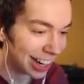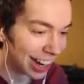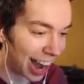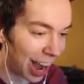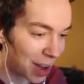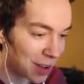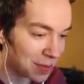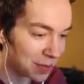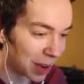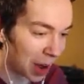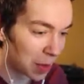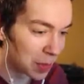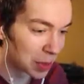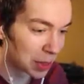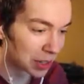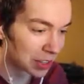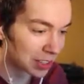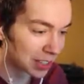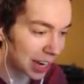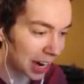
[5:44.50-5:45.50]
I'm I'm a
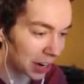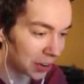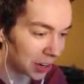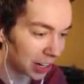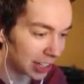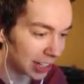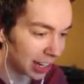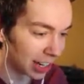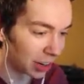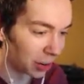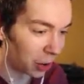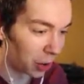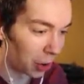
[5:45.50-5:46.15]
little scared right now.